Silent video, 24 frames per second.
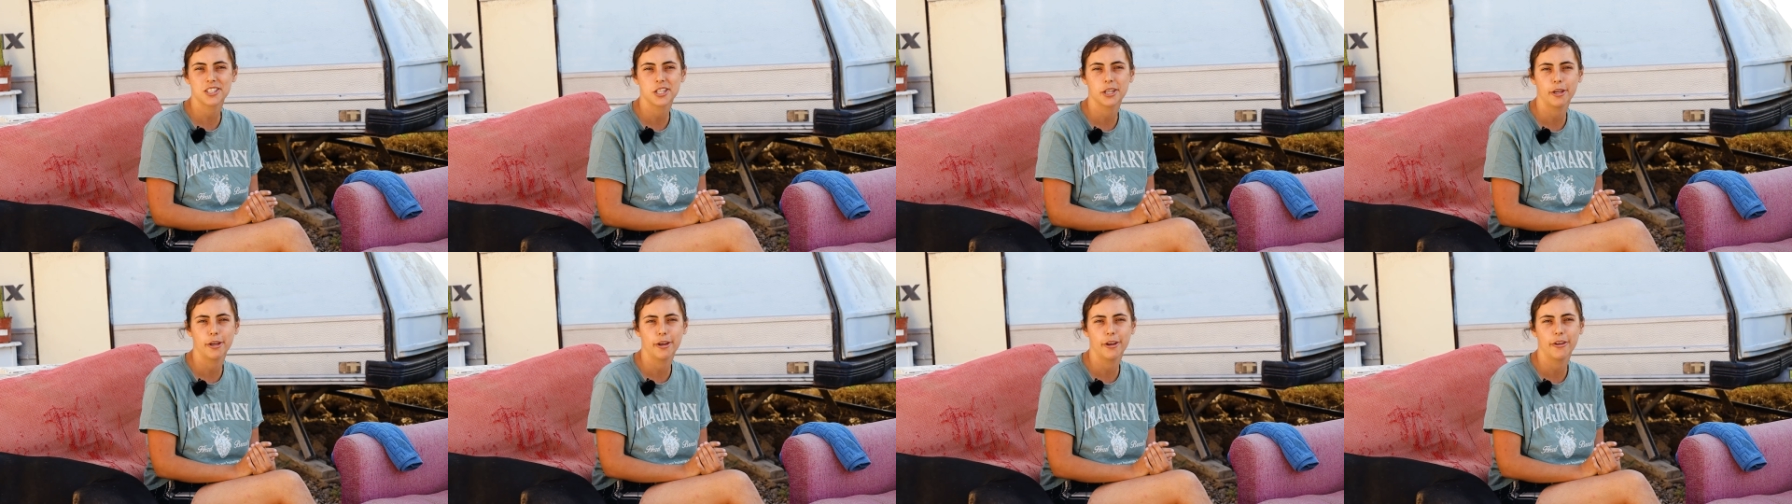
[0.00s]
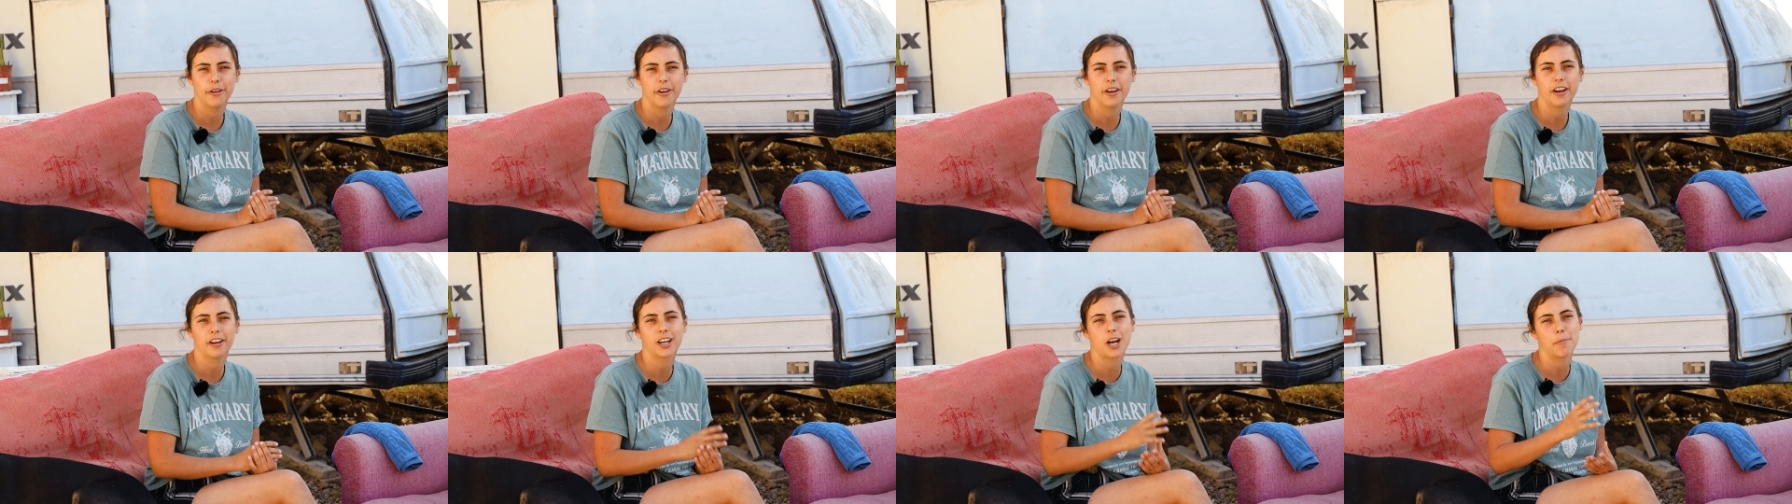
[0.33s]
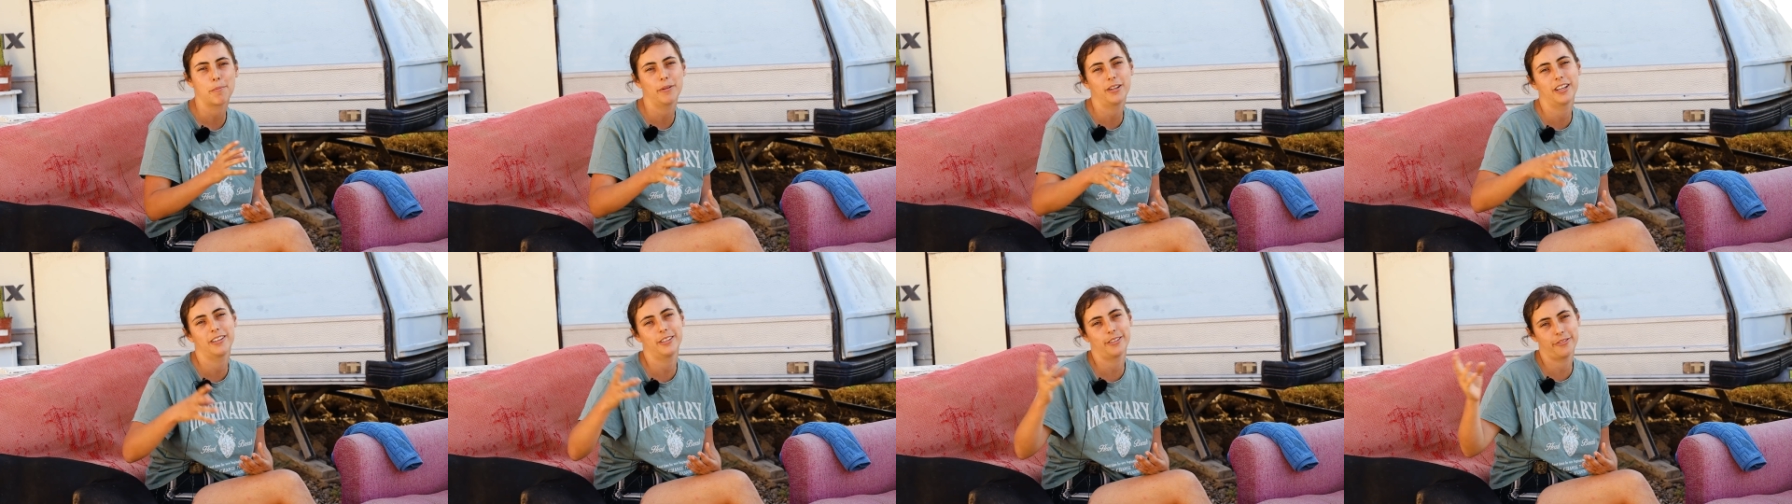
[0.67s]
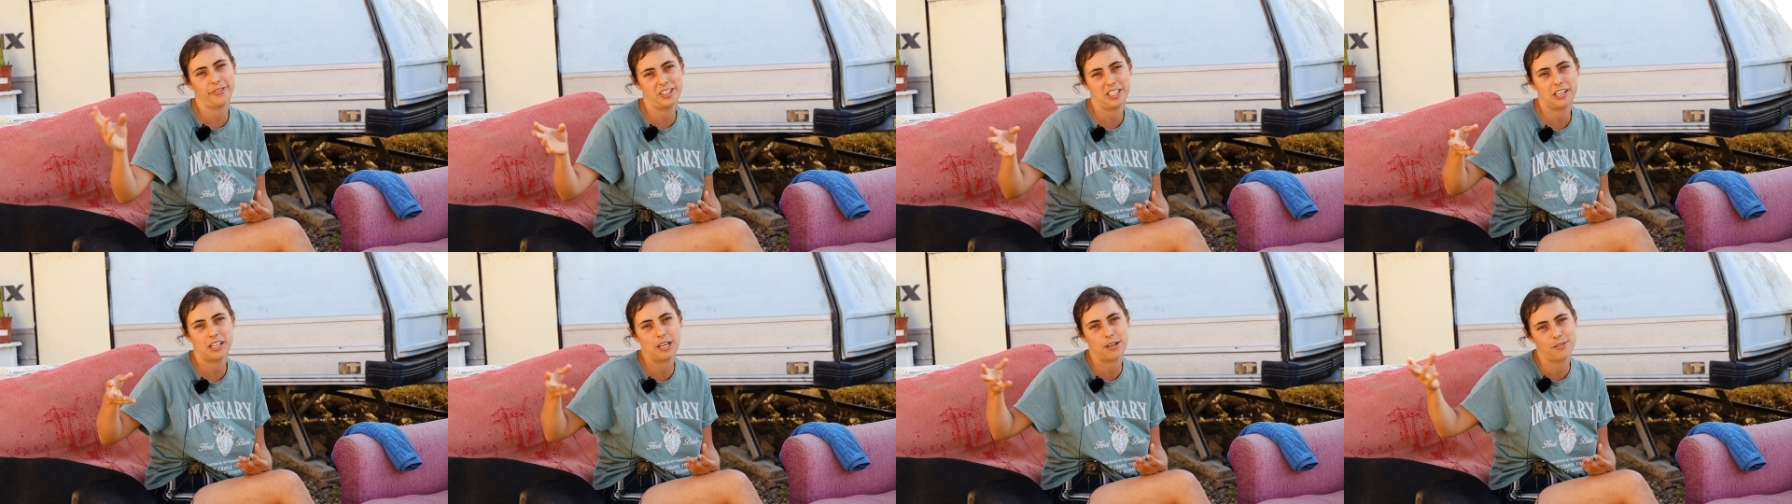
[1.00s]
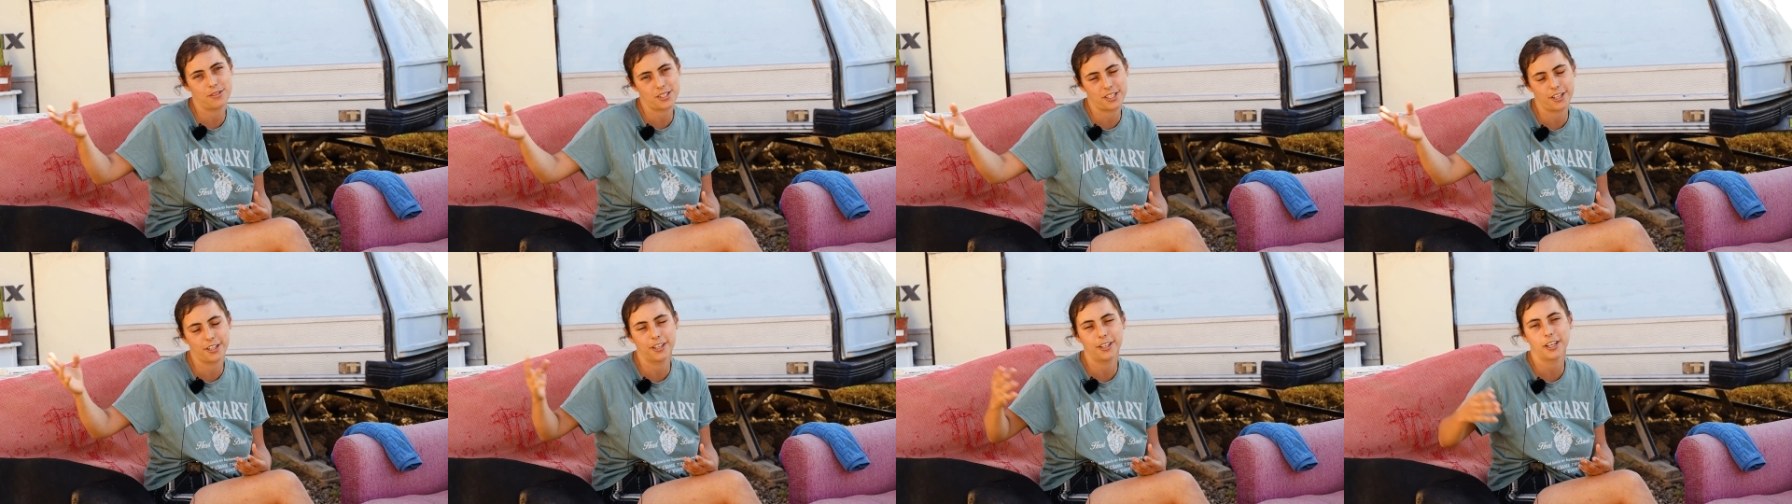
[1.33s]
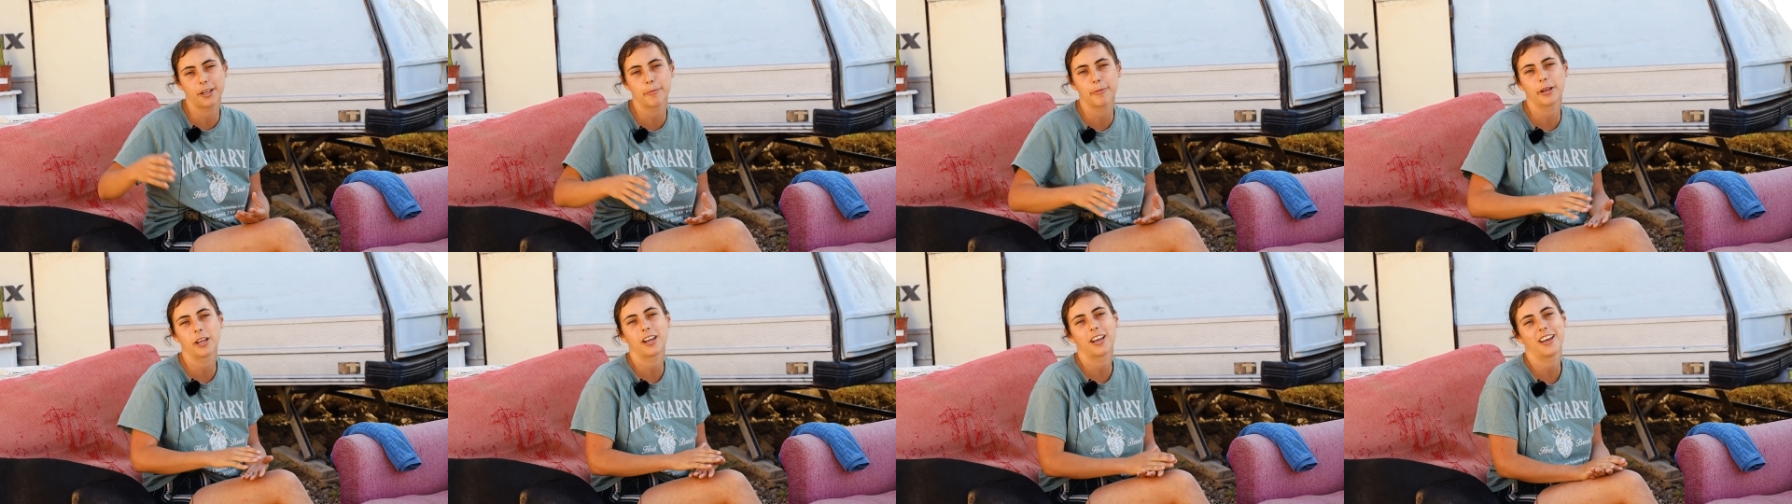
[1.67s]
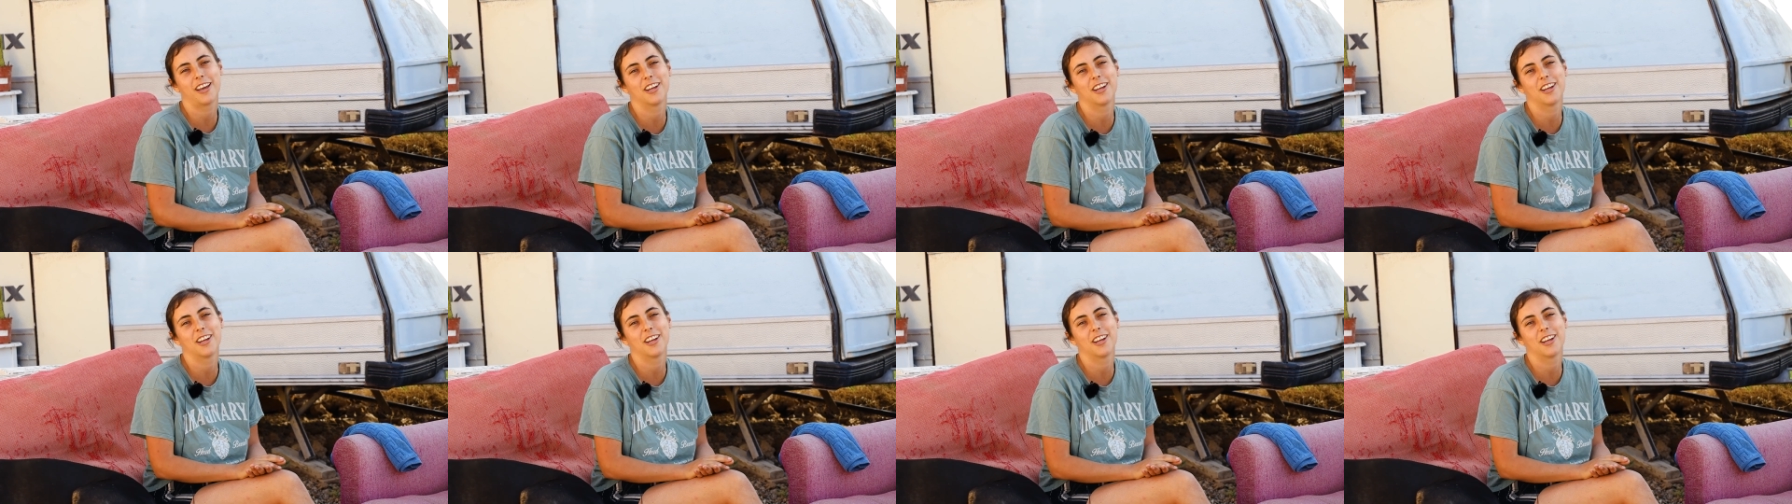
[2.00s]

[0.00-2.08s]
to a couple other videos that are